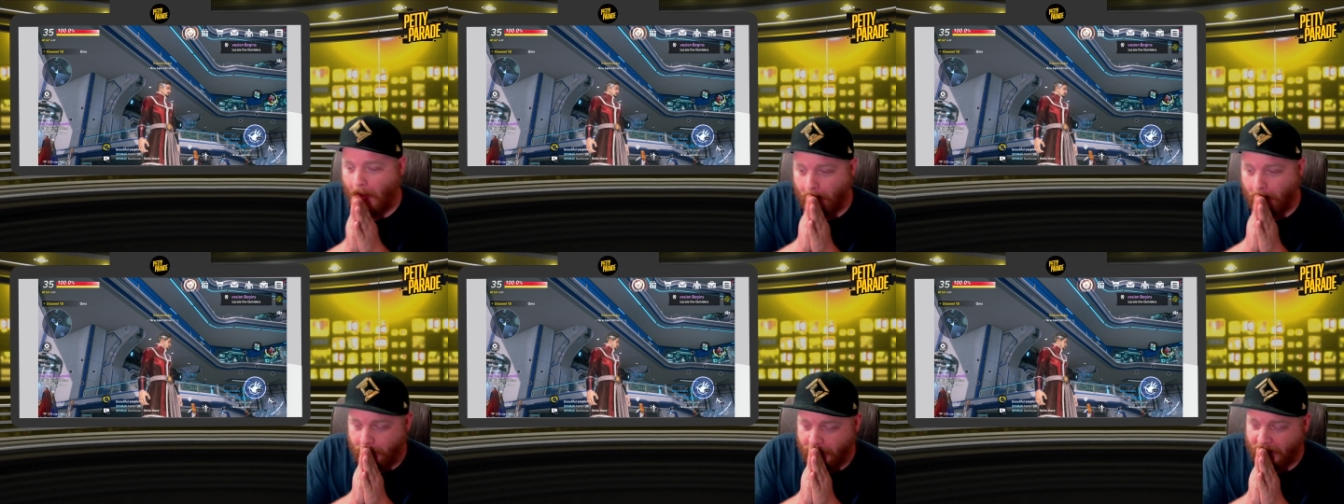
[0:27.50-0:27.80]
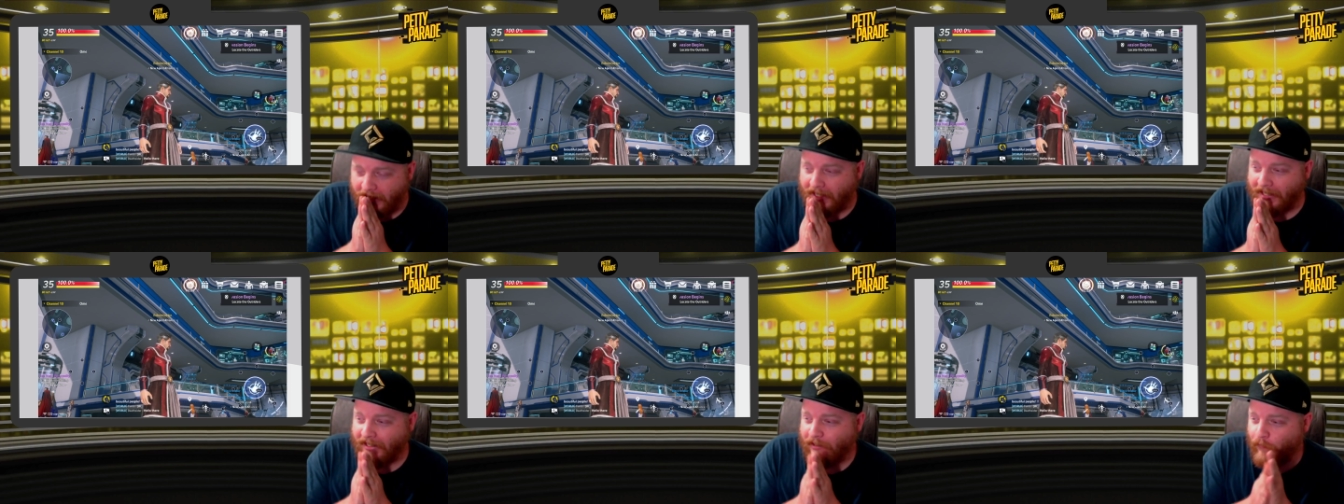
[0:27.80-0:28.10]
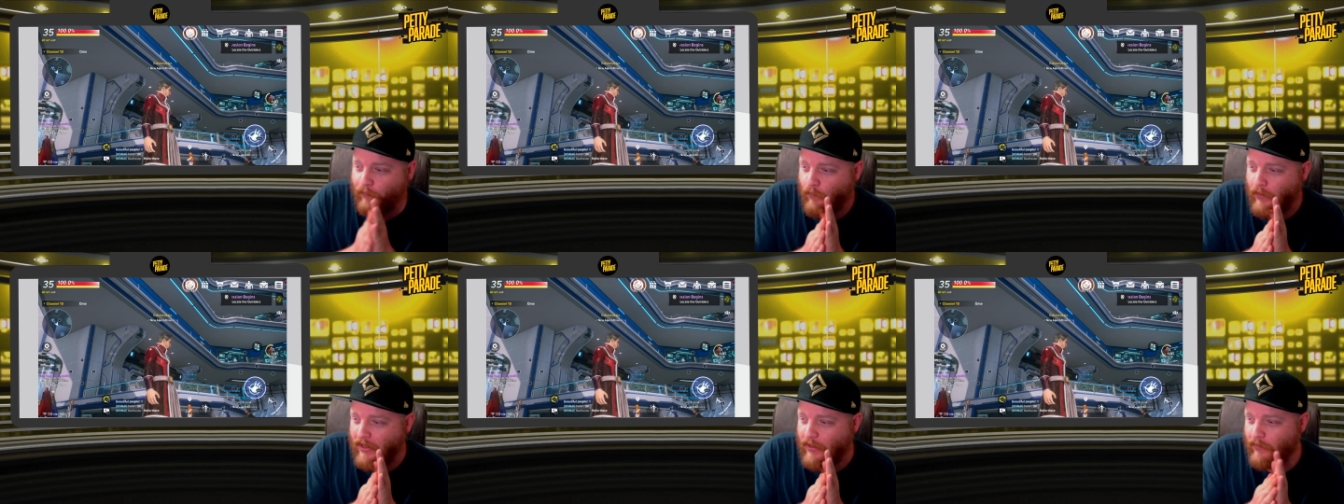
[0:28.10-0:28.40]
But
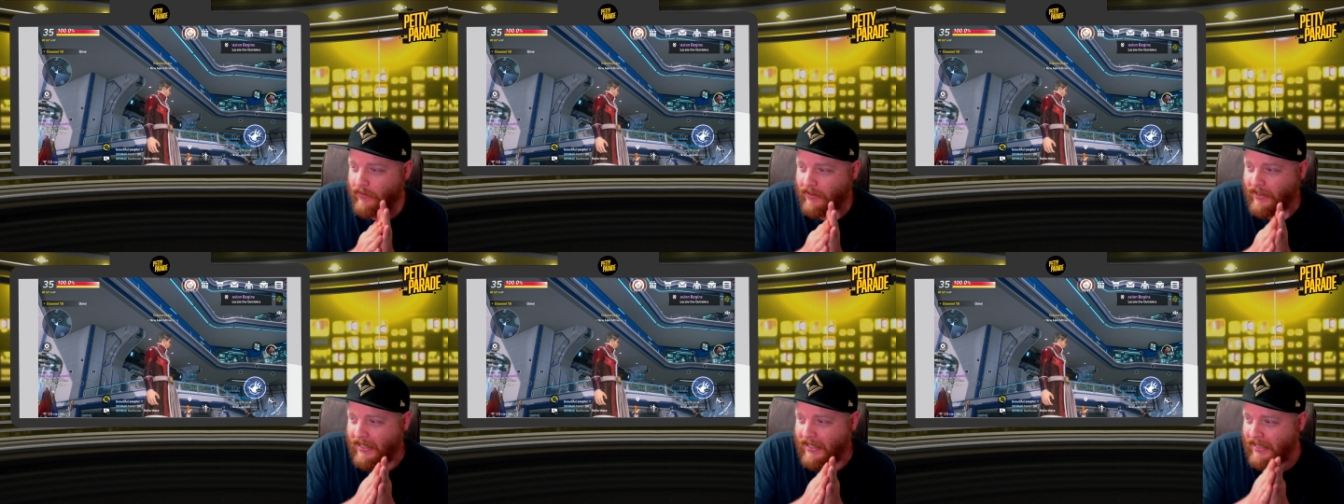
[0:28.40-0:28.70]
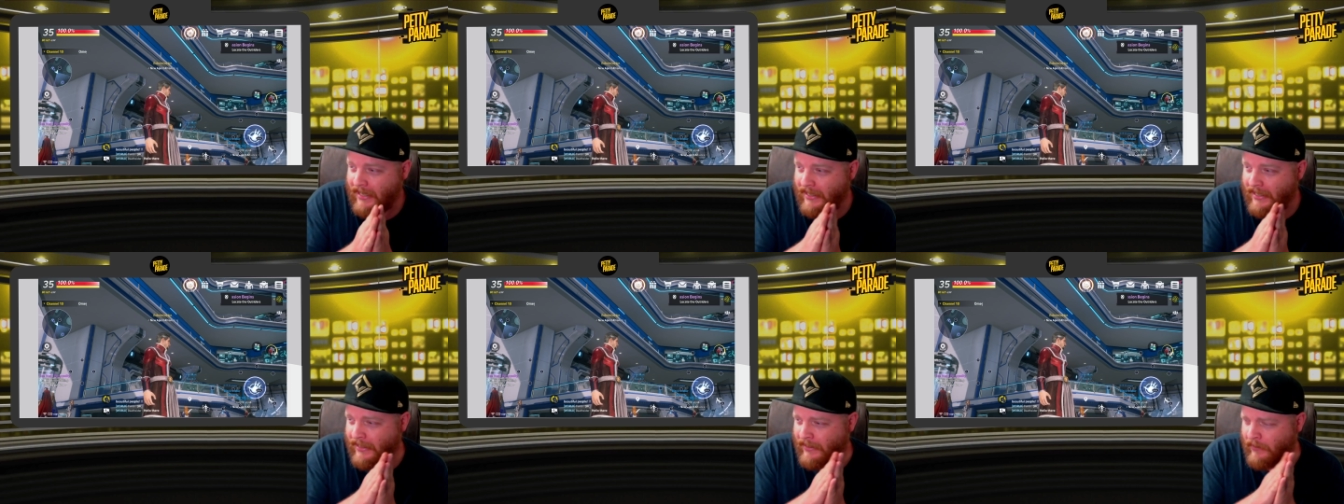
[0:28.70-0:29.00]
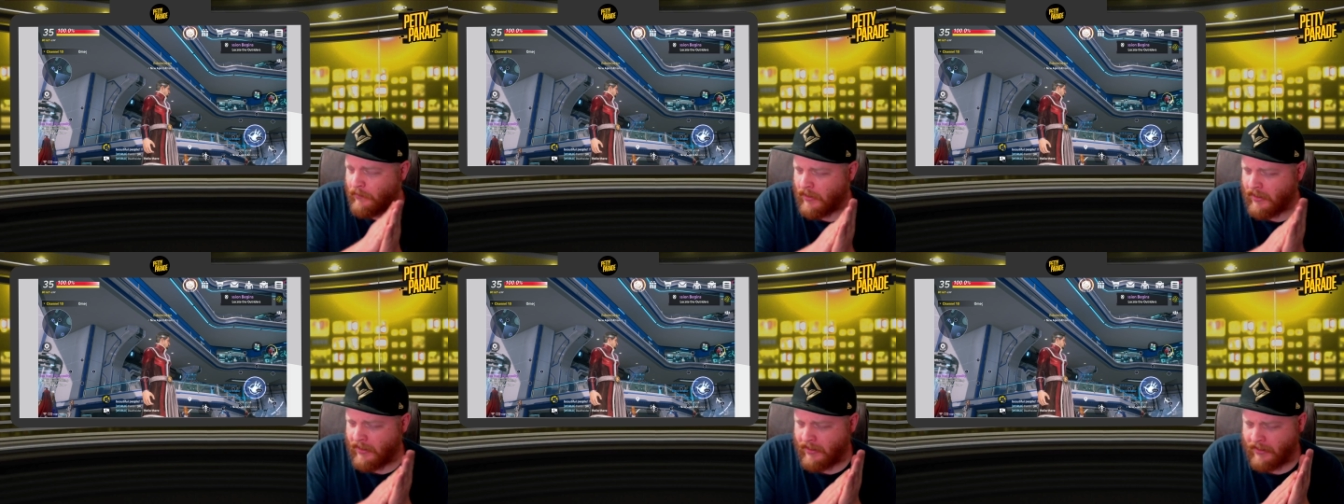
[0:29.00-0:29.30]
we were
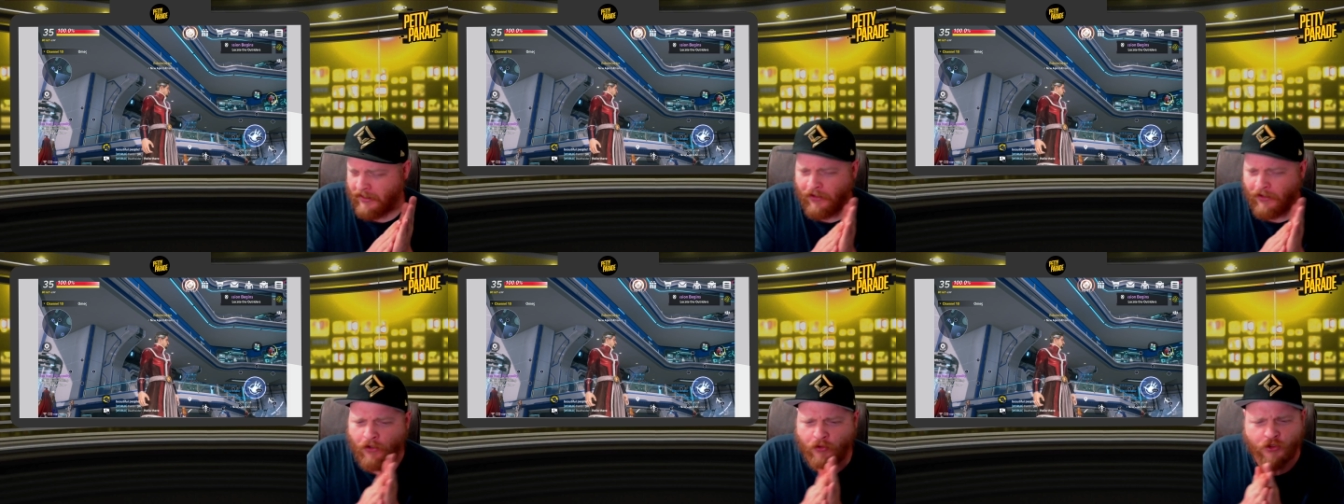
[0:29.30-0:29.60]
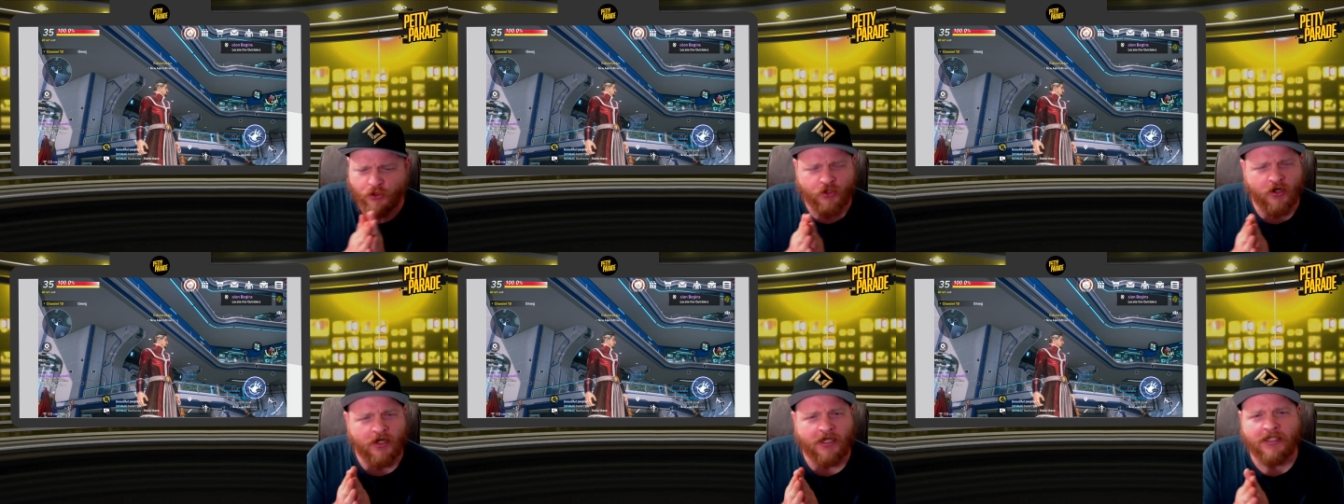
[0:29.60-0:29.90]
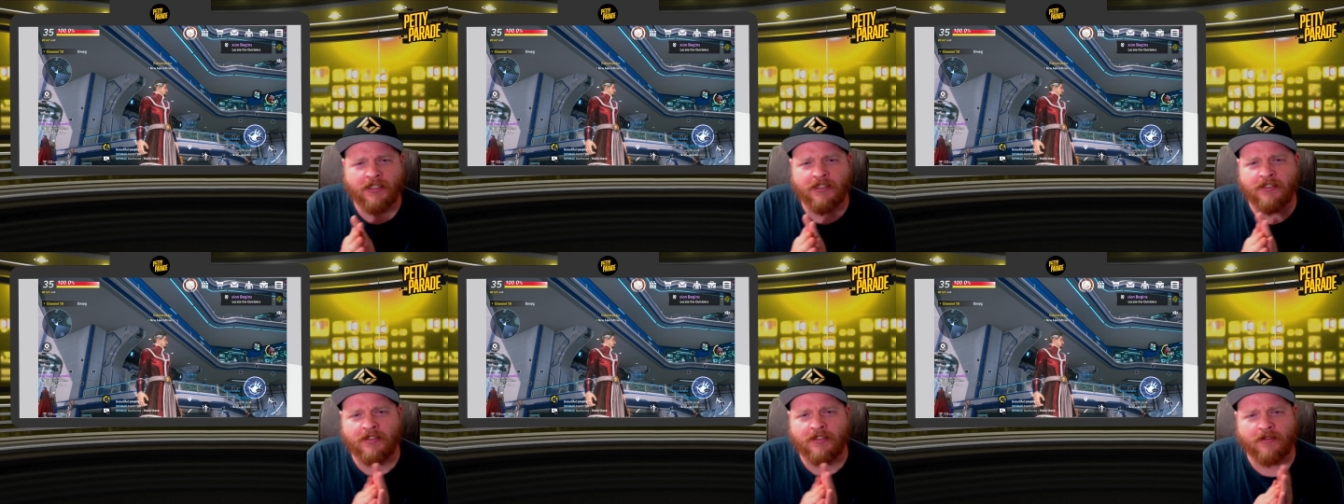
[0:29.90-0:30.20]
in
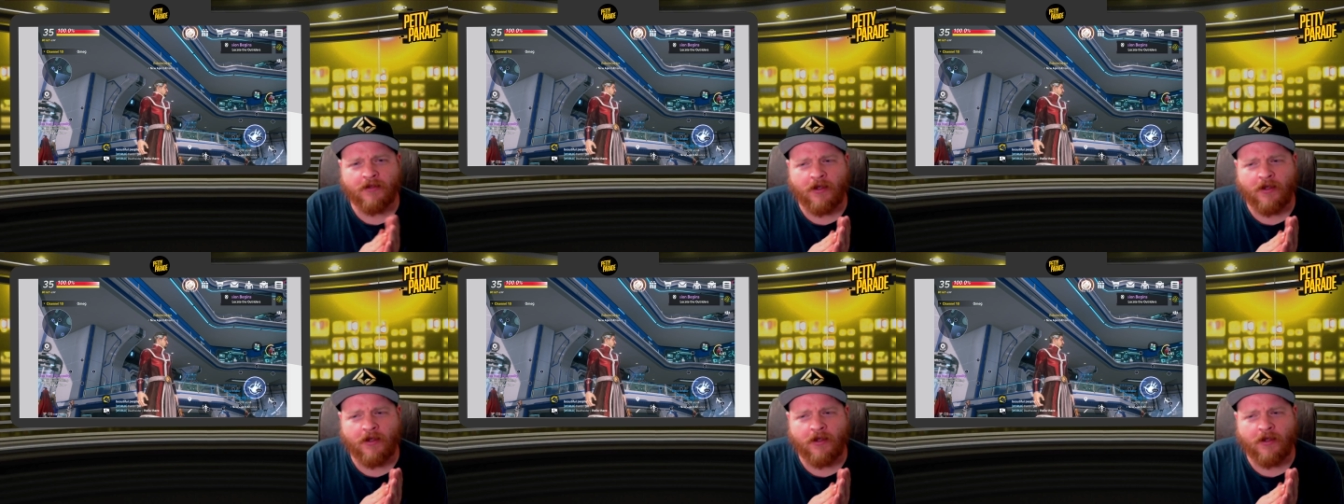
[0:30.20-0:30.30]
Ultron's